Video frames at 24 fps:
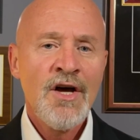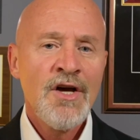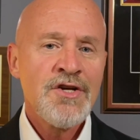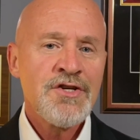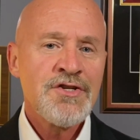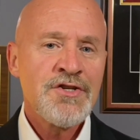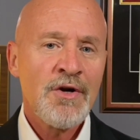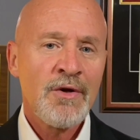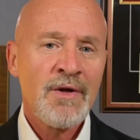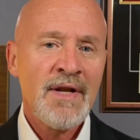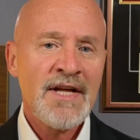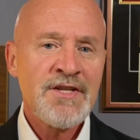
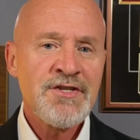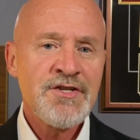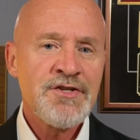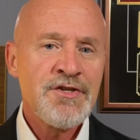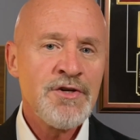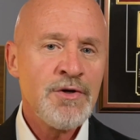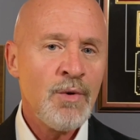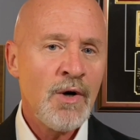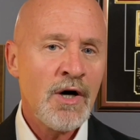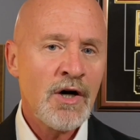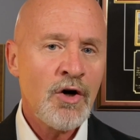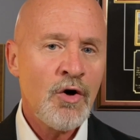So let's
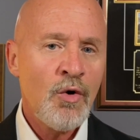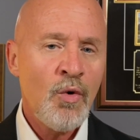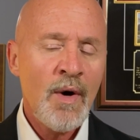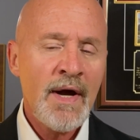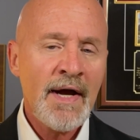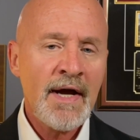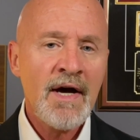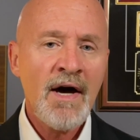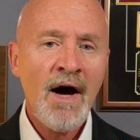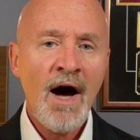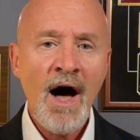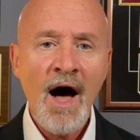do a
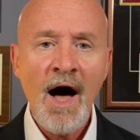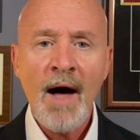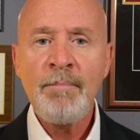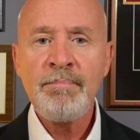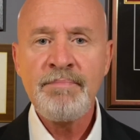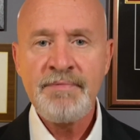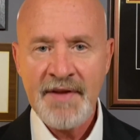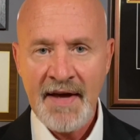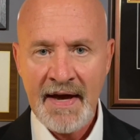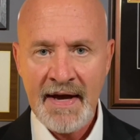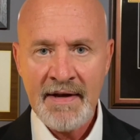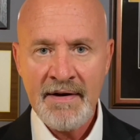quick
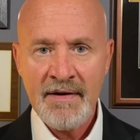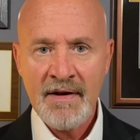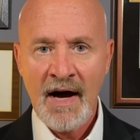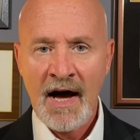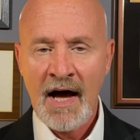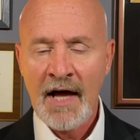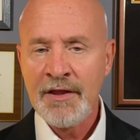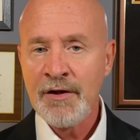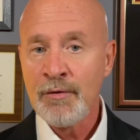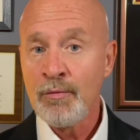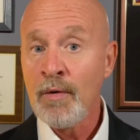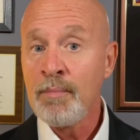update
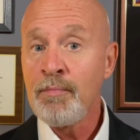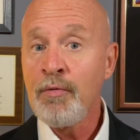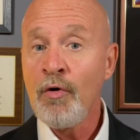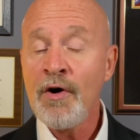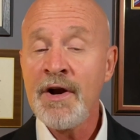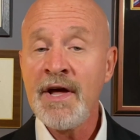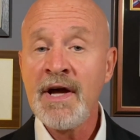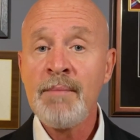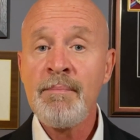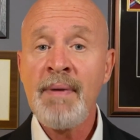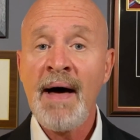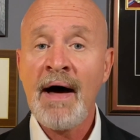on the
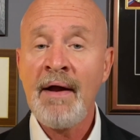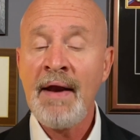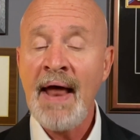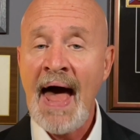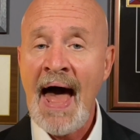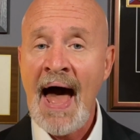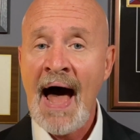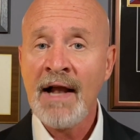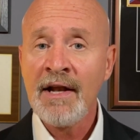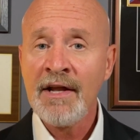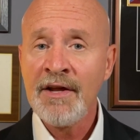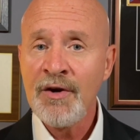reporting about
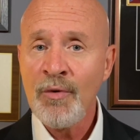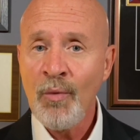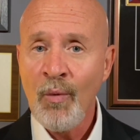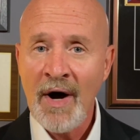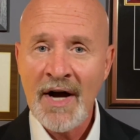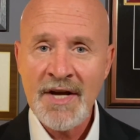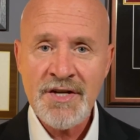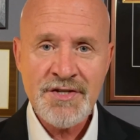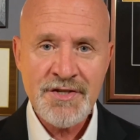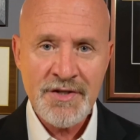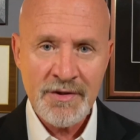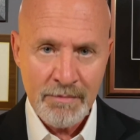Alan
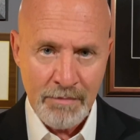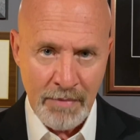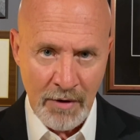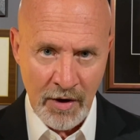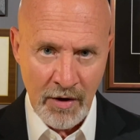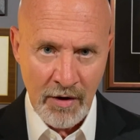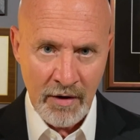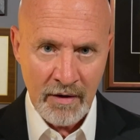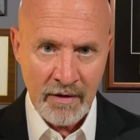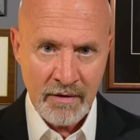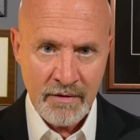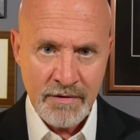
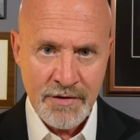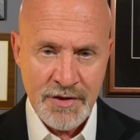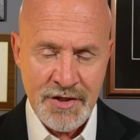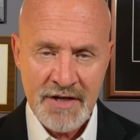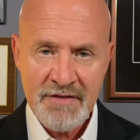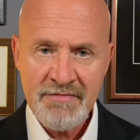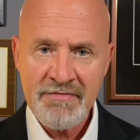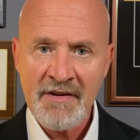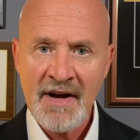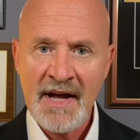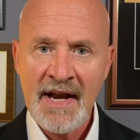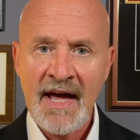Weisselberg,
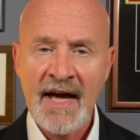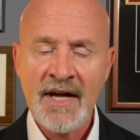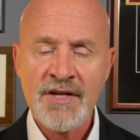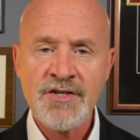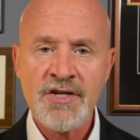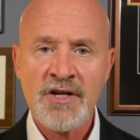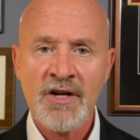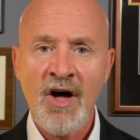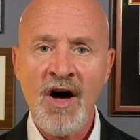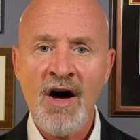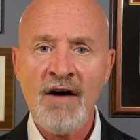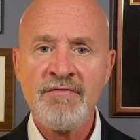chief
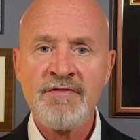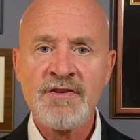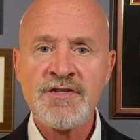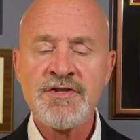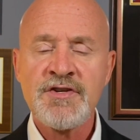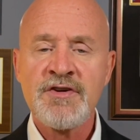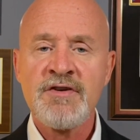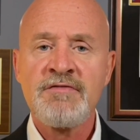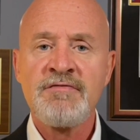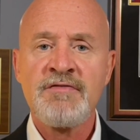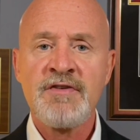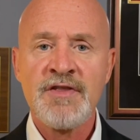financial
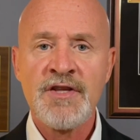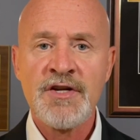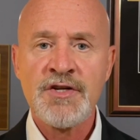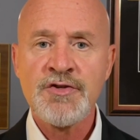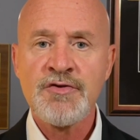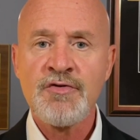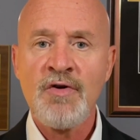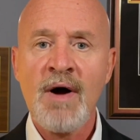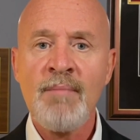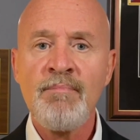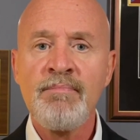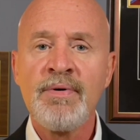officer for the
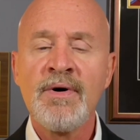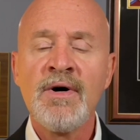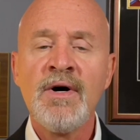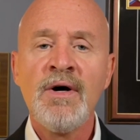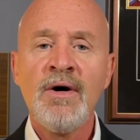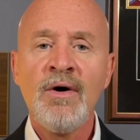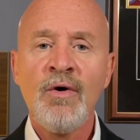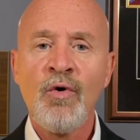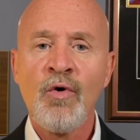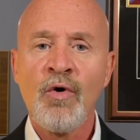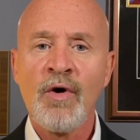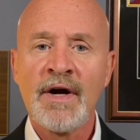Trump
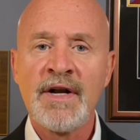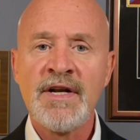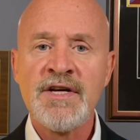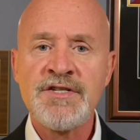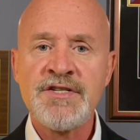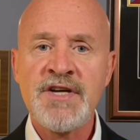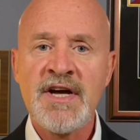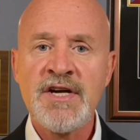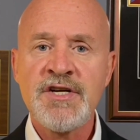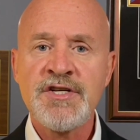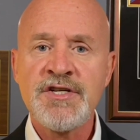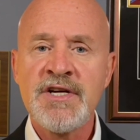
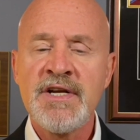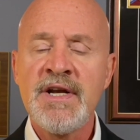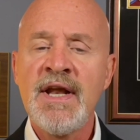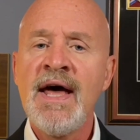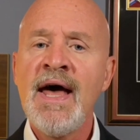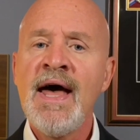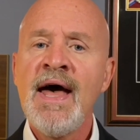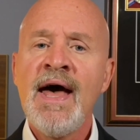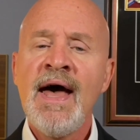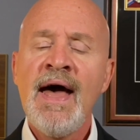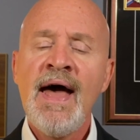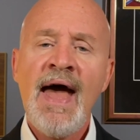Organization,
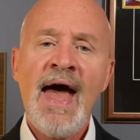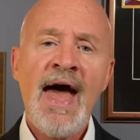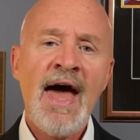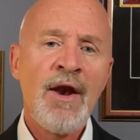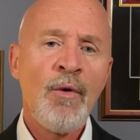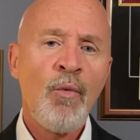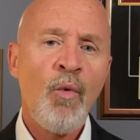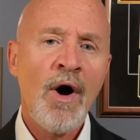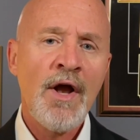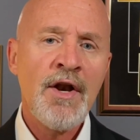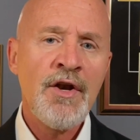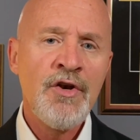
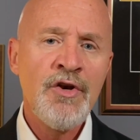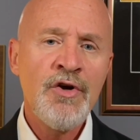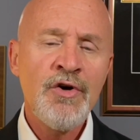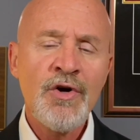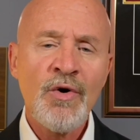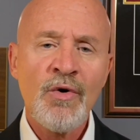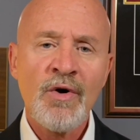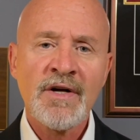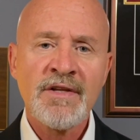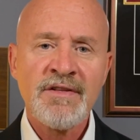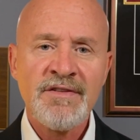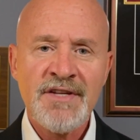and what New
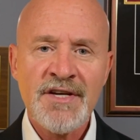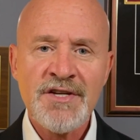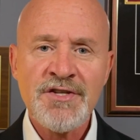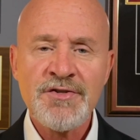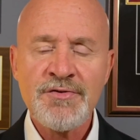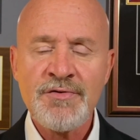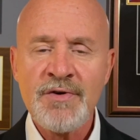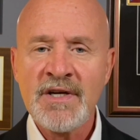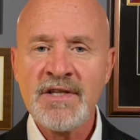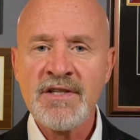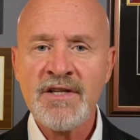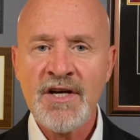York
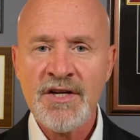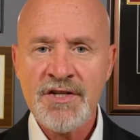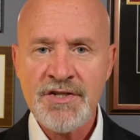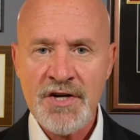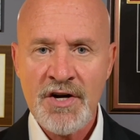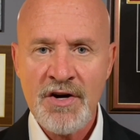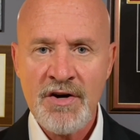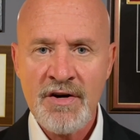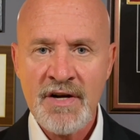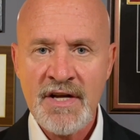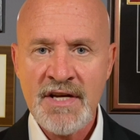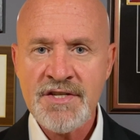District
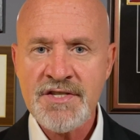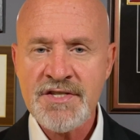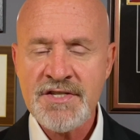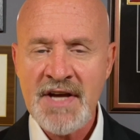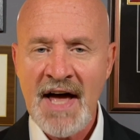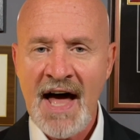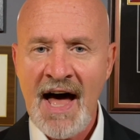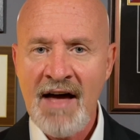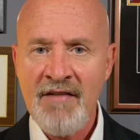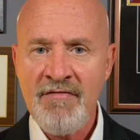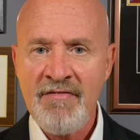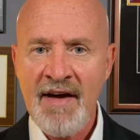Attorney
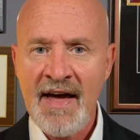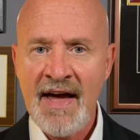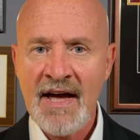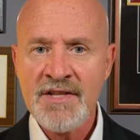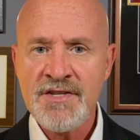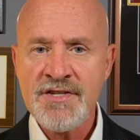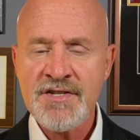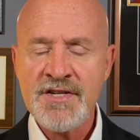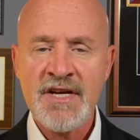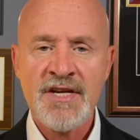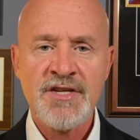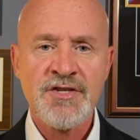Cy
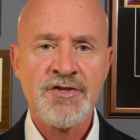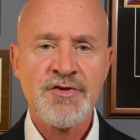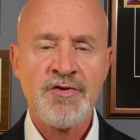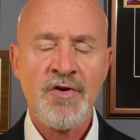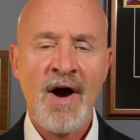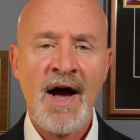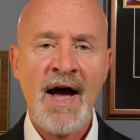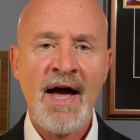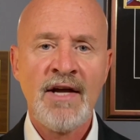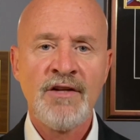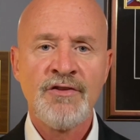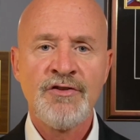Vance is
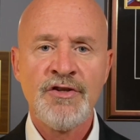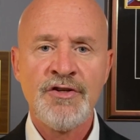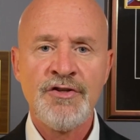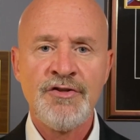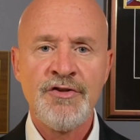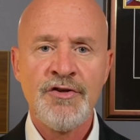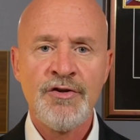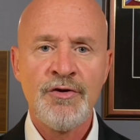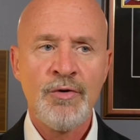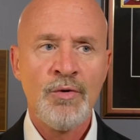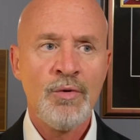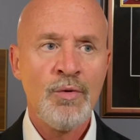trying to
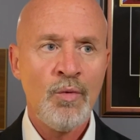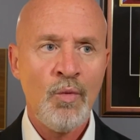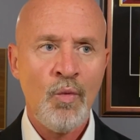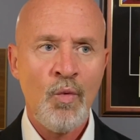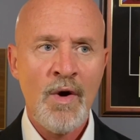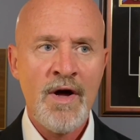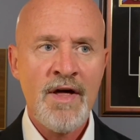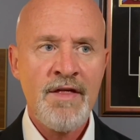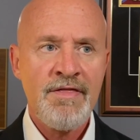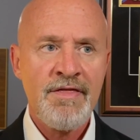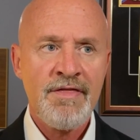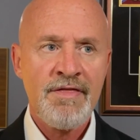do
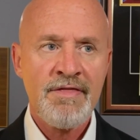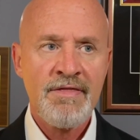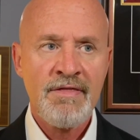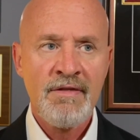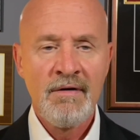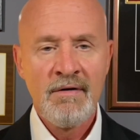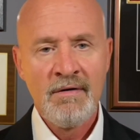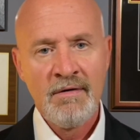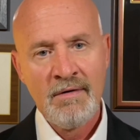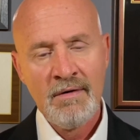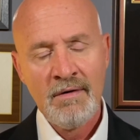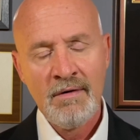with
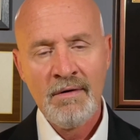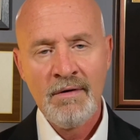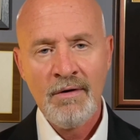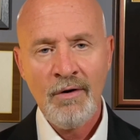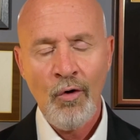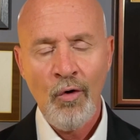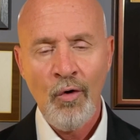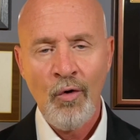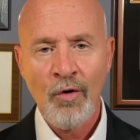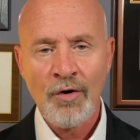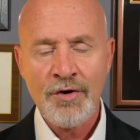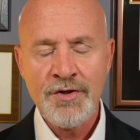
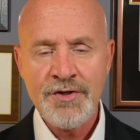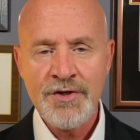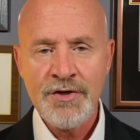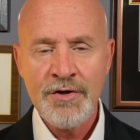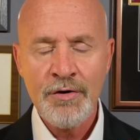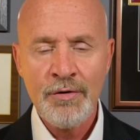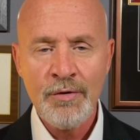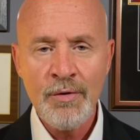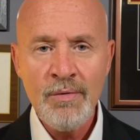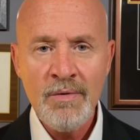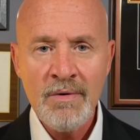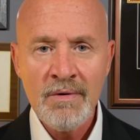or
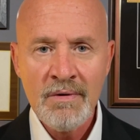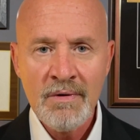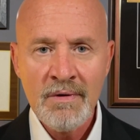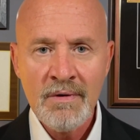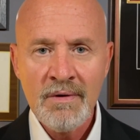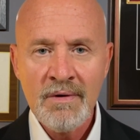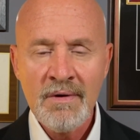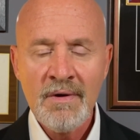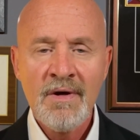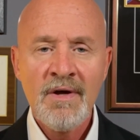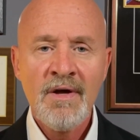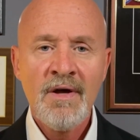to
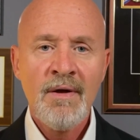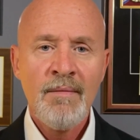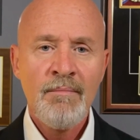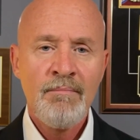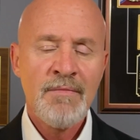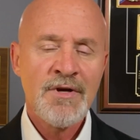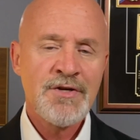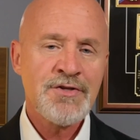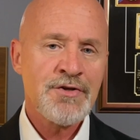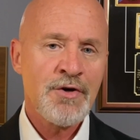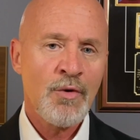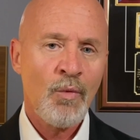
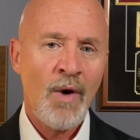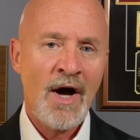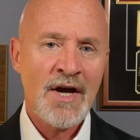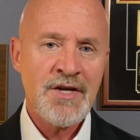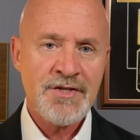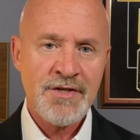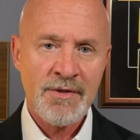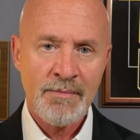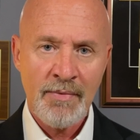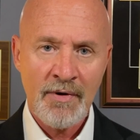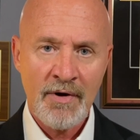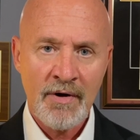Mr.
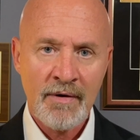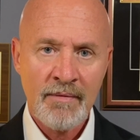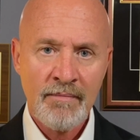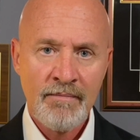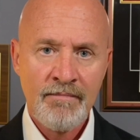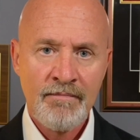Weisselberg.